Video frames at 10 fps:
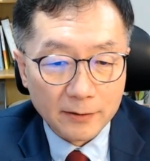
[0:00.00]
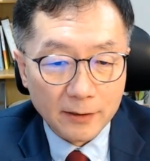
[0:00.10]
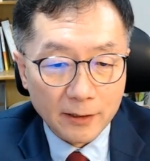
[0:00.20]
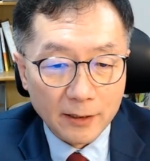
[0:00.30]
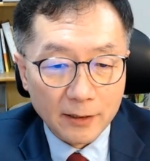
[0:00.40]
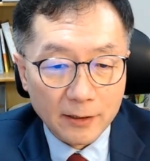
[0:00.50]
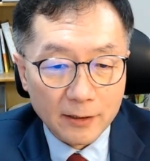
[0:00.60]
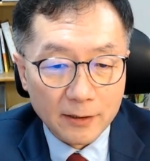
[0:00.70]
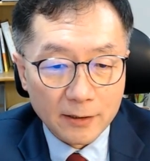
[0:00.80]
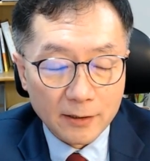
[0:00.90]
it,
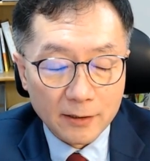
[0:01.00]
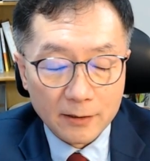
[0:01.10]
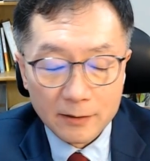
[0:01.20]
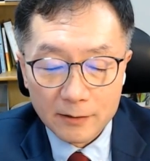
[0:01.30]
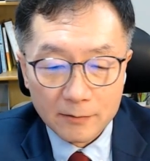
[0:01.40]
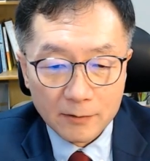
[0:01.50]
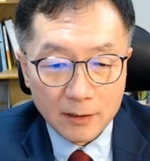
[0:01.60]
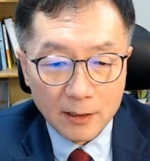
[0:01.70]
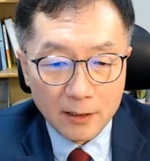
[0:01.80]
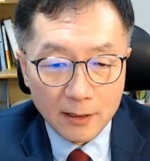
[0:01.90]
uh, uh,
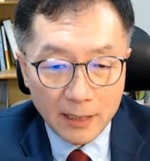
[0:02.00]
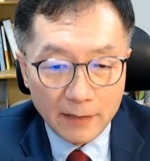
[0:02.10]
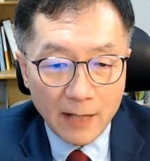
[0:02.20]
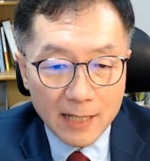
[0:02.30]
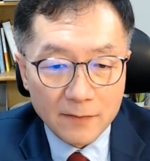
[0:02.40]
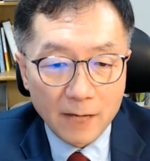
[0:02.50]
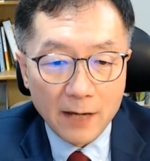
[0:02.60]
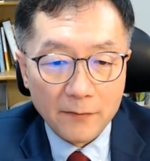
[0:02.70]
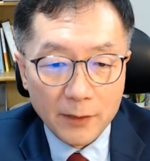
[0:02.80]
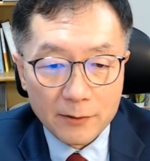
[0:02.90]
uh, in last
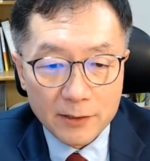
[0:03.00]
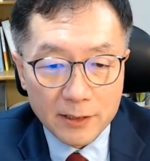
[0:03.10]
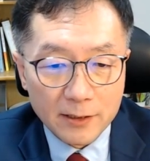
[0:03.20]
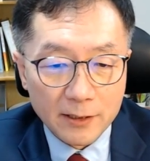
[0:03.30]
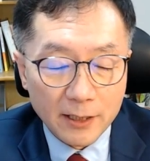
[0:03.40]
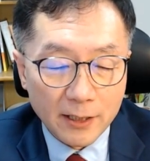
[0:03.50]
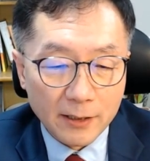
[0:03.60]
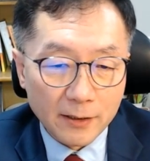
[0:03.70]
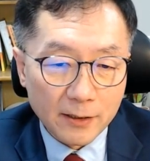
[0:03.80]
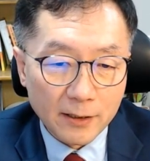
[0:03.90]
five years,
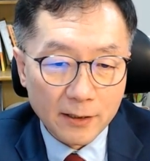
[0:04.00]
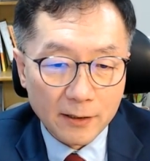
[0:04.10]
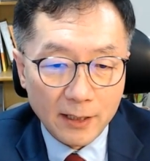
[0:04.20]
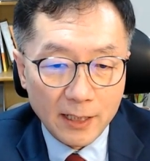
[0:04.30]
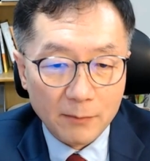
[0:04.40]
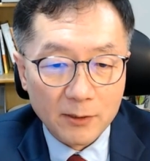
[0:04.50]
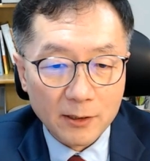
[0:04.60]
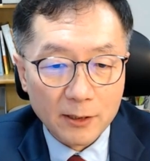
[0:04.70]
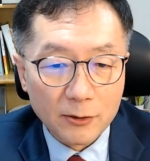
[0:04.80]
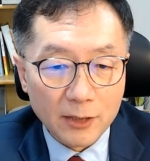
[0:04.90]
it lead
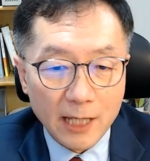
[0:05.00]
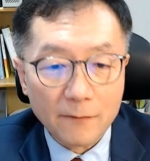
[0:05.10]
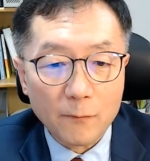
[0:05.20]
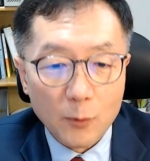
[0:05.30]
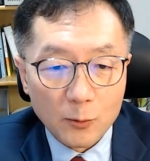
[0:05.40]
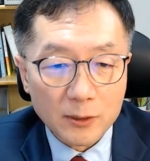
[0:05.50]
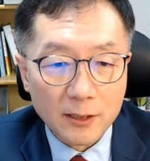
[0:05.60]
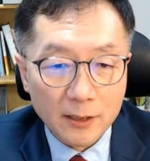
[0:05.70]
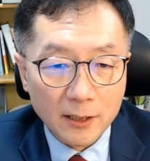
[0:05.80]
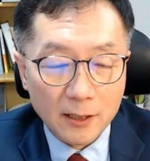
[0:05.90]
into tenfold
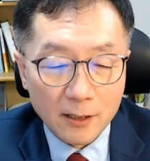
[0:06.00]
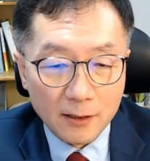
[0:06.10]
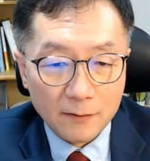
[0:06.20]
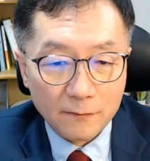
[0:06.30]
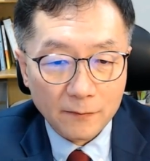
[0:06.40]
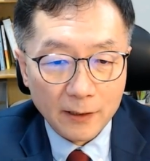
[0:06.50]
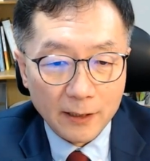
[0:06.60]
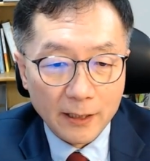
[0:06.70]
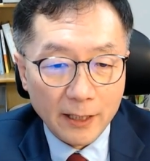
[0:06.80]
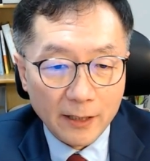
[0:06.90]
of
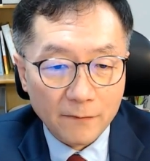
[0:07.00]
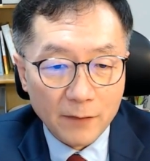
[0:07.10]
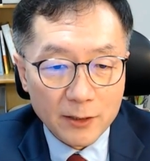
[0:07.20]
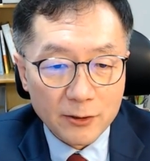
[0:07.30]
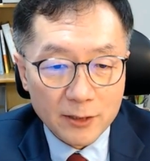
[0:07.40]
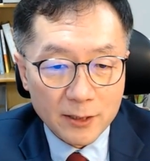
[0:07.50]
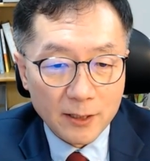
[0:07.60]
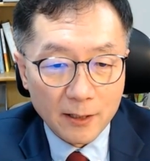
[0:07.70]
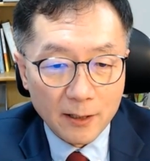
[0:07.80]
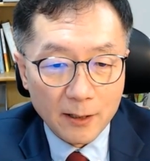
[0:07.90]
convictions.
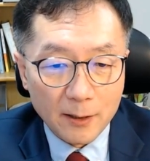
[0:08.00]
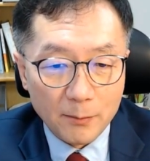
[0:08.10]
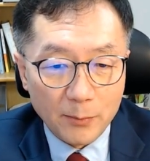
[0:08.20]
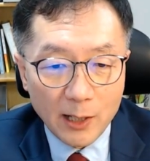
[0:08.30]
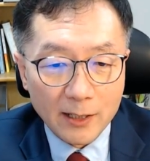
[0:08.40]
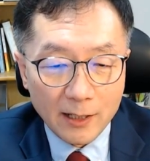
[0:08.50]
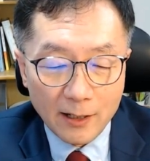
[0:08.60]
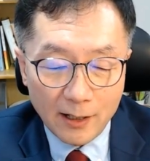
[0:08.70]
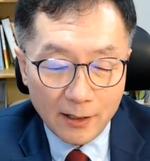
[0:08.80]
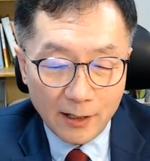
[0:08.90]
but
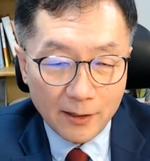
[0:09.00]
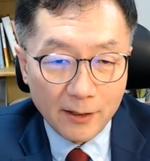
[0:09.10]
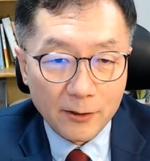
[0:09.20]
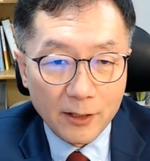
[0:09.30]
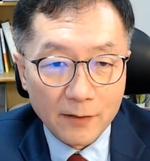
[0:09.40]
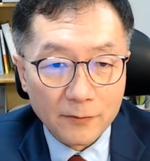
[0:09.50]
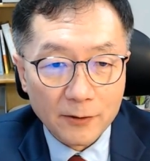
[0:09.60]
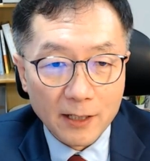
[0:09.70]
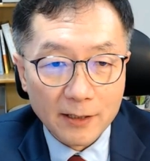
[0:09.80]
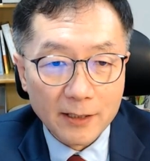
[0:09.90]
I, I, think you have to
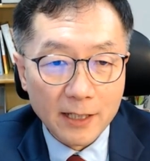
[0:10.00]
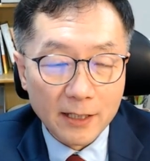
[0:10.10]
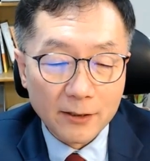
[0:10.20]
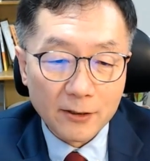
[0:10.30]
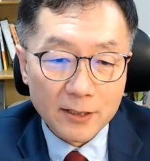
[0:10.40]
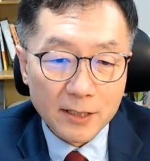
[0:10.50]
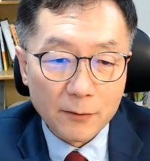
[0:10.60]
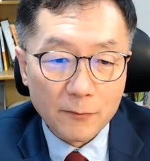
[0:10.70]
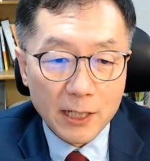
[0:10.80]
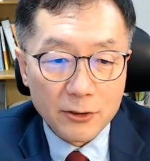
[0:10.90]
kind of take into
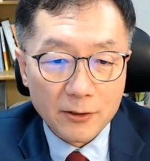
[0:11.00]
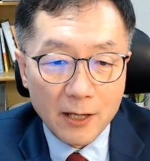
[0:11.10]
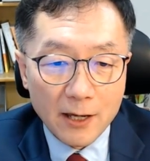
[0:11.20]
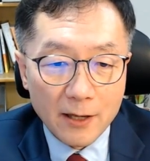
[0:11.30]
consideration